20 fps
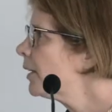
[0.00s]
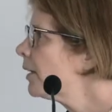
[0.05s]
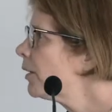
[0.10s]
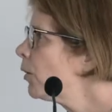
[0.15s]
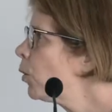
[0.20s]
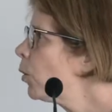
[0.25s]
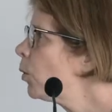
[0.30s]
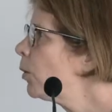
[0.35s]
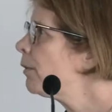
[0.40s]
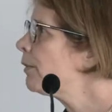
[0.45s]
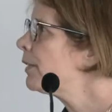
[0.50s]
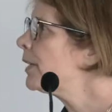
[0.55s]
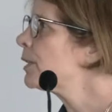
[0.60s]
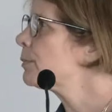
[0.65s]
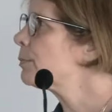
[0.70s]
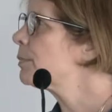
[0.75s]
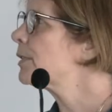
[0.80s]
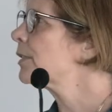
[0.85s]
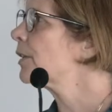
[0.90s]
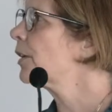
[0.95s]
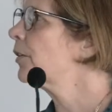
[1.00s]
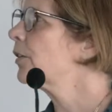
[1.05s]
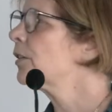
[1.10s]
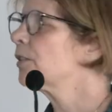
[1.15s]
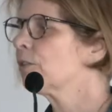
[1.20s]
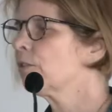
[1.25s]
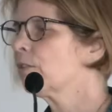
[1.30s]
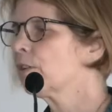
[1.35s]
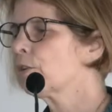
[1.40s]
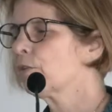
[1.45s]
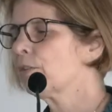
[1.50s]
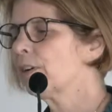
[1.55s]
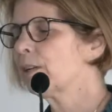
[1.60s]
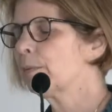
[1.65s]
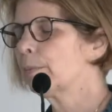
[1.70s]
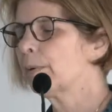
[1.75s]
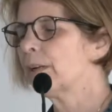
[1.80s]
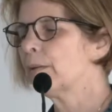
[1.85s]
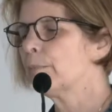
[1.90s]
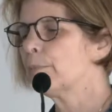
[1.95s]
all of these personas are
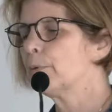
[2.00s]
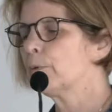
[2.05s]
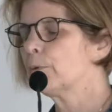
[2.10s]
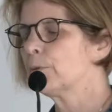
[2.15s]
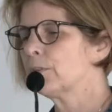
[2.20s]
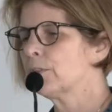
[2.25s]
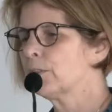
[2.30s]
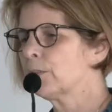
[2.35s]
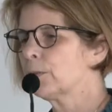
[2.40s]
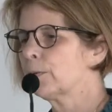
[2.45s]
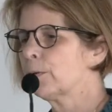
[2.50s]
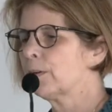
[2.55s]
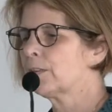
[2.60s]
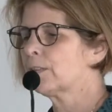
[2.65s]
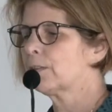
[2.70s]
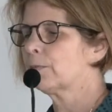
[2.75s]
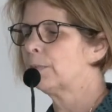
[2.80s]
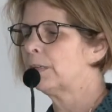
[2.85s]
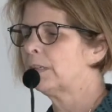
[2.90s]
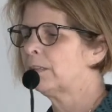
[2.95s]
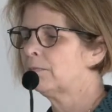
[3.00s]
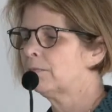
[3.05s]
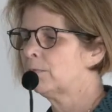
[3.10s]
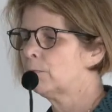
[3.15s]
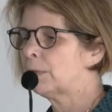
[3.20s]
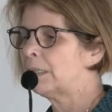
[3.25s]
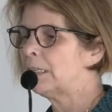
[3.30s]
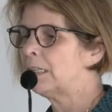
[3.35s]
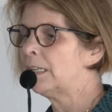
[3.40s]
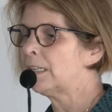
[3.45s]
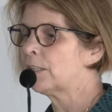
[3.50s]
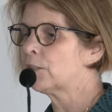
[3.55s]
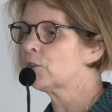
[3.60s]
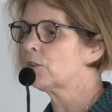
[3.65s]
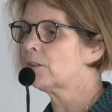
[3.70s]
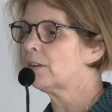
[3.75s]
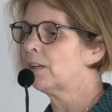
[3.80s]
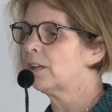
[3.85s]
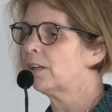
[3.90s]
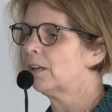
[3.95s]
incredibly important to us, and we
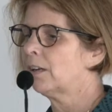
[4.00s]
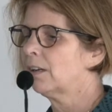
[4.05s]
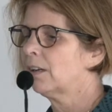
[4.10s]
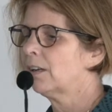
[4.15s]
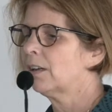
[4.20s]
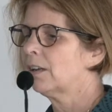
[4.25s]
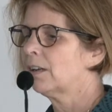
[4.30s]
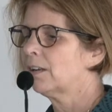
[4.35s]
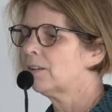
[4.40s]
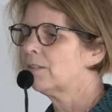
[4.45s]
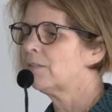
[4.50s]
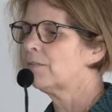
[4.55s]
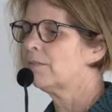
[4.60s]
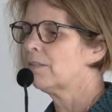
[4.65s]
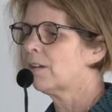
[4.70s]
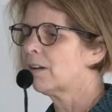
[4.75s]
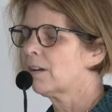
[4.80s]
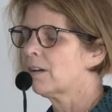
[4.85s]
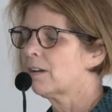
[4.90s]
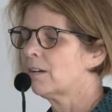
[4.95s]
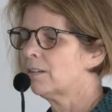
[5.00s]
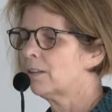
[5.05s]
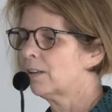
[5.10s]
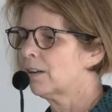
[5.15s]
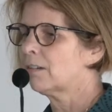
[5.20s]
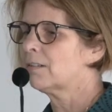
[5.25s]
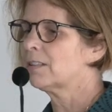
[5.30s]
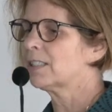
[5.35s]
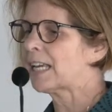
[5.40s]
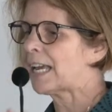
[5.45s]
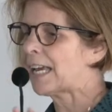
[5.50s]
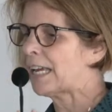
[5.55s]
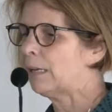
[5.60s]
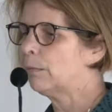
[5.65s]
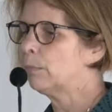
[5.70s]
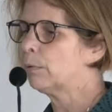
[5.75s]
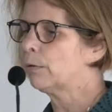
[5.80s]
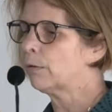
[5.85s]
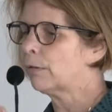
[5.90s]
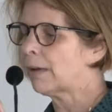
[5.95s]
literally, you know,
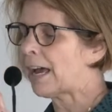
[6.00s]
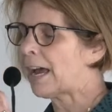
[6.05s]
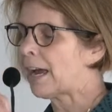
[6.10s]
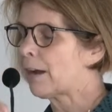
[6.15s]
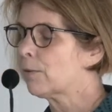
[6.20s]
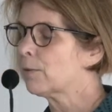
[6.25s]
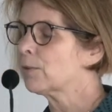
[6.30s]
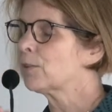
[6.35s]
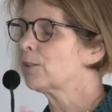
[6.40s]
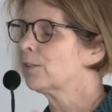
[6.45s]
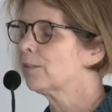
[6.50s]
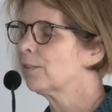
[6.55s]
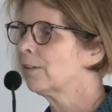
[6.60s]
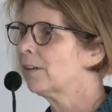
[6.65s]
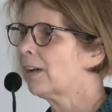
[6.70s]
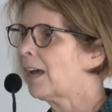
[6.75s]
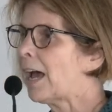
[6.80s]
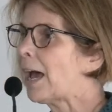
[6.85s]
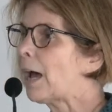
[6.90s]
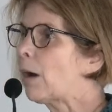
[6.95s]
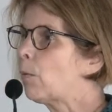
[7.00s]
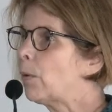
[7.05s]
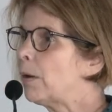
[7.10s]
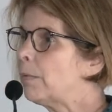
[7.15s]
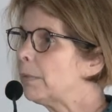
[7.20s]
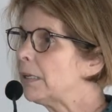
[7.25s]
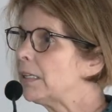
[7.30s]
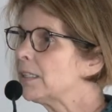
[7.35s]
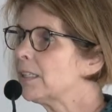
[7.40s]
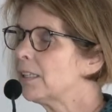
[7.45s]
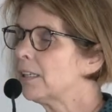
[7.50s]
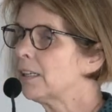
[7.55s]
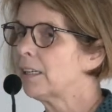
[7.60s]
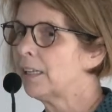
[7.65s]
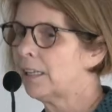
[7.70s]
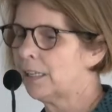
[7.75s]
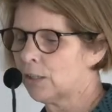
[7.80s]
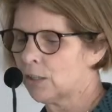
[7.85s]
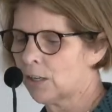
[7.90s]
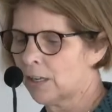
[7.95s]
table out how we're meeting
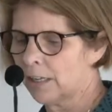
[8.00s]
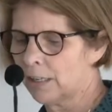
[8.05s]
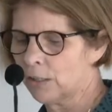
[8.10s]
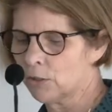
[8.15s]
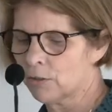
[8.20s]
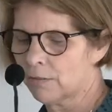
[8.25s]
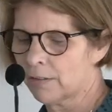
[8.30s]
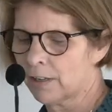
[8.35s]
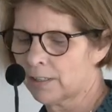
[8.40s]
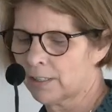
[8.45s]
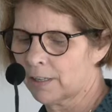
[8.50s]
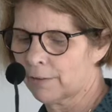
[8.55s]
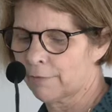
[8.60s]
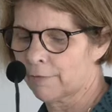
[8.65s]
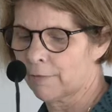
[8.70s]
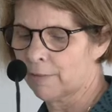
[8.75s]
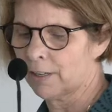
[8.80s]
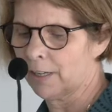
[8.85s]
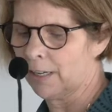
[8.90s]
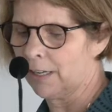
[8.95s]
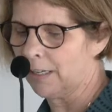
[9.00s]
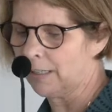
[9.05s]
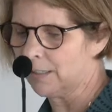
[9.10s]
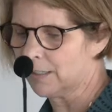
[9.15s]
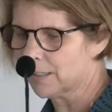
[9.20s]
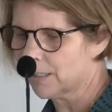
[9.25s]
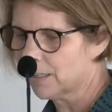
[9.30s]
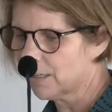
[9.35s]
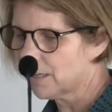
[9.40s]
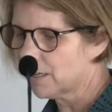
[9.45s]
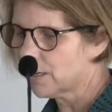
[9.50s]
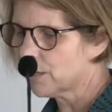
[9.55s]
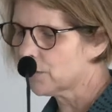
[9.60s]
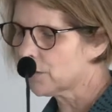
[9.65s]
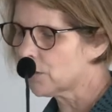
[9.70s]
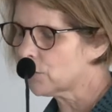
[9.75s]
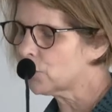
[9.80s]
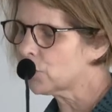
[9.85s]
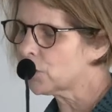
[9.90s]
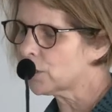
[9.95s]
each of their different needs.
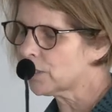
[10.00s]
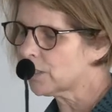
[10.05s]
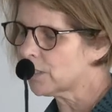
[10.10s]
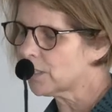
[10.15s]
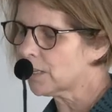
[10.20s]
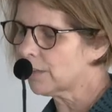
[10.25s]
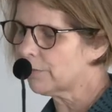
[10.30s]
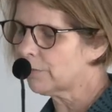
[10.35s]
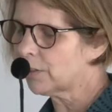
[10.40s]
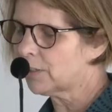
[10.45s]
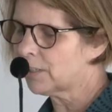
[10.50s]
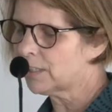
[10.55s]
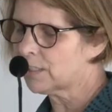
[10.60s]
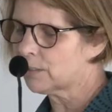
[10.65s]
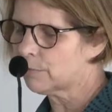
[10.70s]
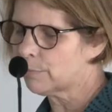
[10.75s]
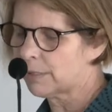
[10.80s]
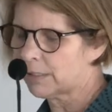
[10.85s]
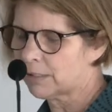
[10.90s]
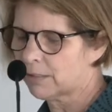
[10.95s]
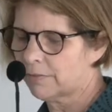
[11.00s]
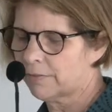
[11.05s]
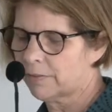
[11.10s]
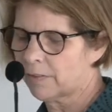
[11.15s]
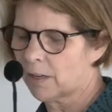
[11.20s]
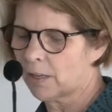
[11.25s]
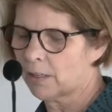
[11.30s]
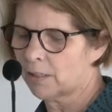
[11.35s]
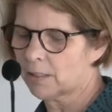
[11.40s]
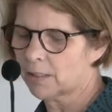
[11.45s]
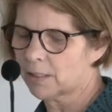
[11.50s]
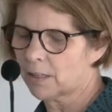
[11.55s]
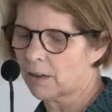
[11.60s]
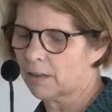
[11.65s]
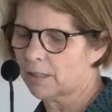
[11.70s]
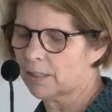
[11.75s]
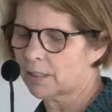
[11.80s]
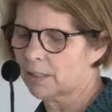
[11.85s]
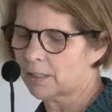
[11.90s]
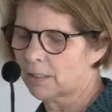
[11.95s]
So just to give you a little bit of
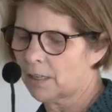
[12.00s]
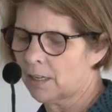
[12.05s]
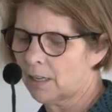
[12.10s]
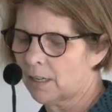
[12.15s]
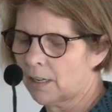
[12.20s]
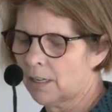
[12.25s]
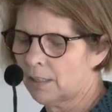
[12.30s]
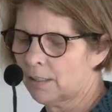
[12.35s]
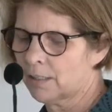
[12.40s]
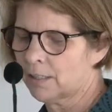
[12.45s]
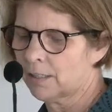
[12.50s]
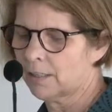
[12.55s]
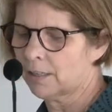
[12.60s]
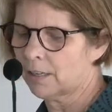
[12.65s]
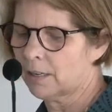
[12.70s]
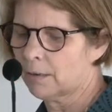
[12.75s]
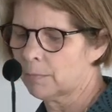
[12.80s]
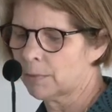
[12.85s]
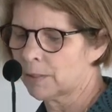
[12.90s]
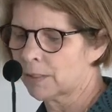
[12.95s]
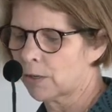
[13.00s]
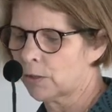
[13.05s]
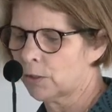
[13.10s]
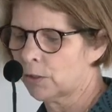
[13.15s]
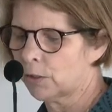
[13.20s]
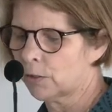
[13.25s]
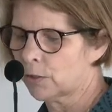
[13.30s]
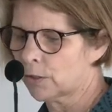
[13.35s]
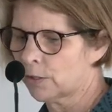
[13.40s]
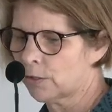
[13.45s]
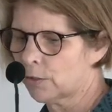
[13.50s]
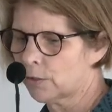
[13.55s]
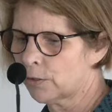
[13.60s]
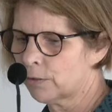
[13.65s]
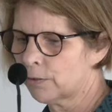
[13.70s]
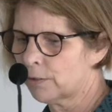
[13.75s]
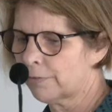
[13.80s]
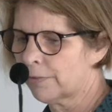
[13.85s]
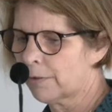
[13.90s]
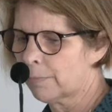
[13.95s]
insight into them, so you can
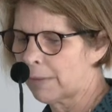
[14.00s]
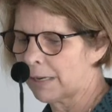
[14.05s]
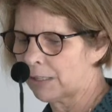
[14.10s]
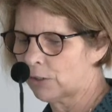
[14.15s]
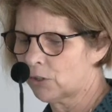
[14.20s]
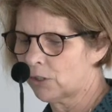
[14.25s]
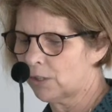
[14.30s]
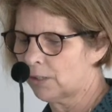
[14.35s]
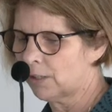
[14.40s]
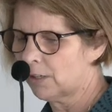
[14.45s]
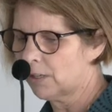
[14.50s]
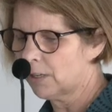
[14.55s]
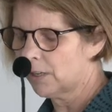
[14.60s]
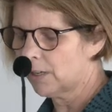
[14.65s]
sort of imagine,